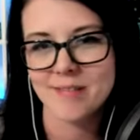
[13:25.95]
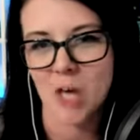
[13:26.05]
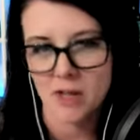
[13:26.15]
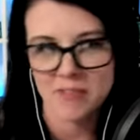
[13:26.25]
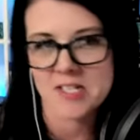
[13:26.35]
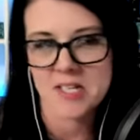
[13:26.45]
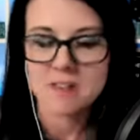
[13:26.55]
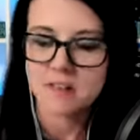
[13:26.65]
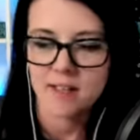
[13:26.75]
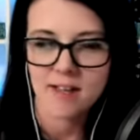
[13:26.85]

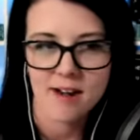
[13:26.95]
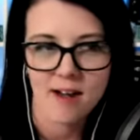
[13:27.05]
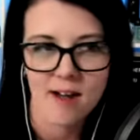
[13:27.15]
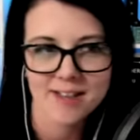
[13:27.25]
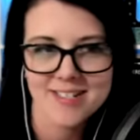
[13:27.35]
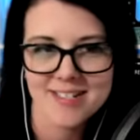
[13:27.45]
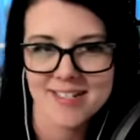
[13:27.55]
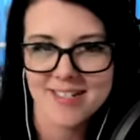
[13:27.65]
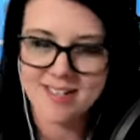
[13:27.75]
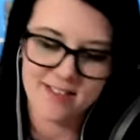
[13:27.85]
authentically and not
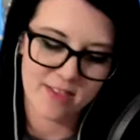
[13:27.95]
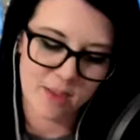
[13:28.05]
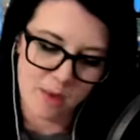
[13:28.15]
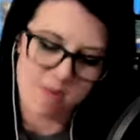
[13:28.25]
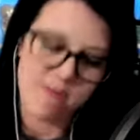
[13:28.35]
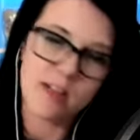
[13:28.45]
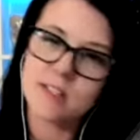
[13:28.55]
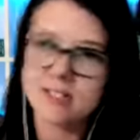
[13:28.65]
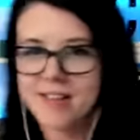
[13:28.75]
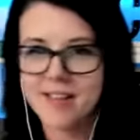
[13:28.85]
the
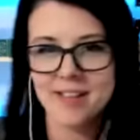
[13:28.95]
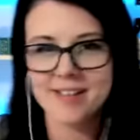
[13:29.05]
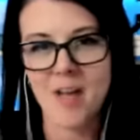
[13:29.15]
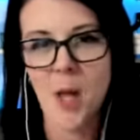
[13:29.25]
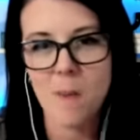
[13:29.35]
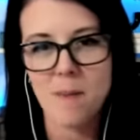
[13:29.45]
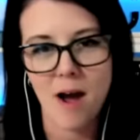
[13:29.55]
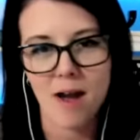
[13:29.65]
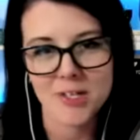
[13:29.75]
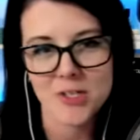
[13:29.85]
perfect, like
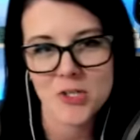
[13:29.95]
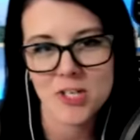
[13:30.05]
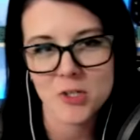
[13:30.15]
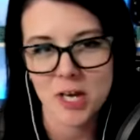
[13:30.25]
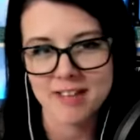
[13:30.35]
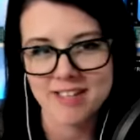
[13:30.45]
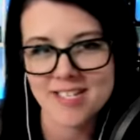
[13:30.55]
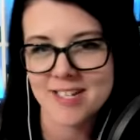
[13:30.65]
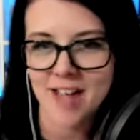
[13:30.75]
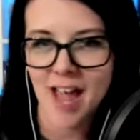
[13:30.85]
polished
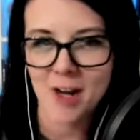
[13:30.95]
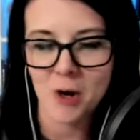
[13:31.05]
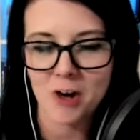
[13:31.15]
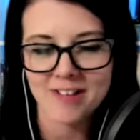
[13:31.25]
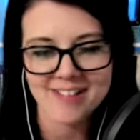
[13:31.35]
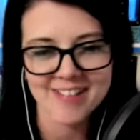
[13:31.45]
checklist kind of girl.